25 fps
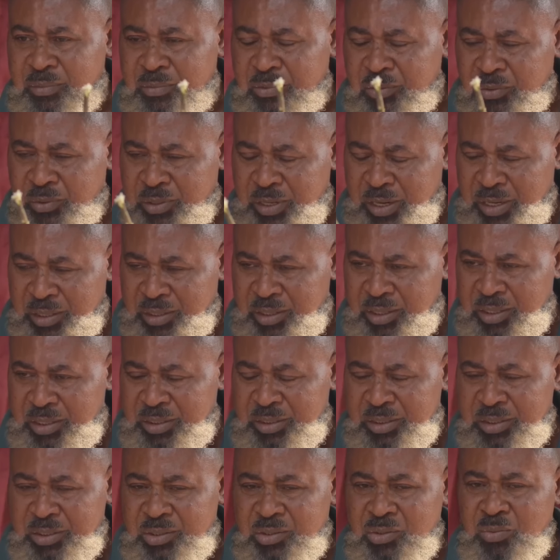Today
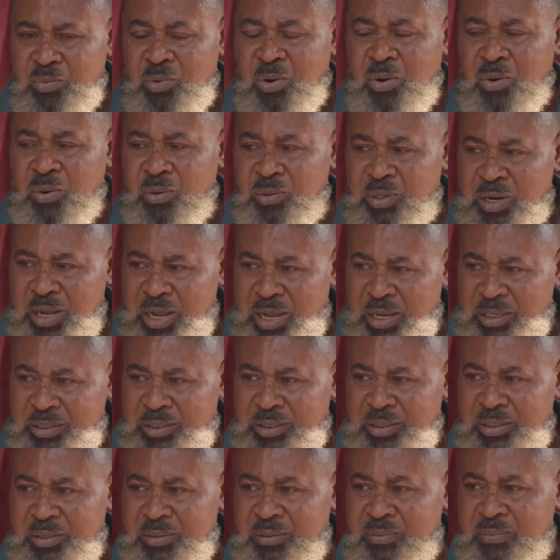this, tomorrow
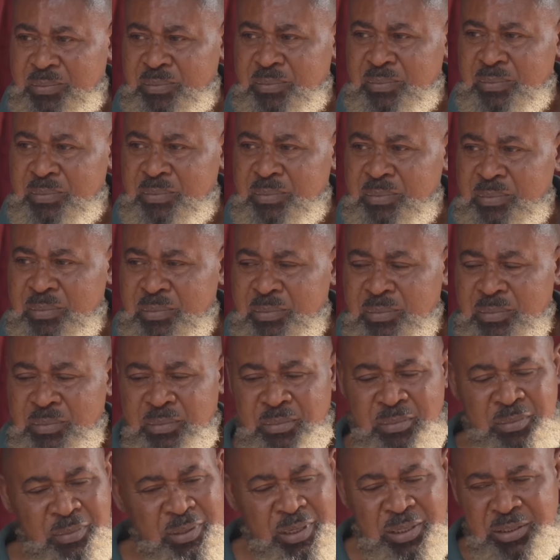that.
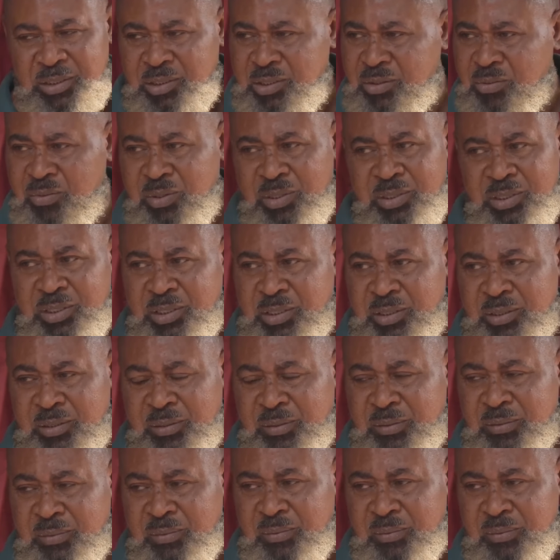That's the reason.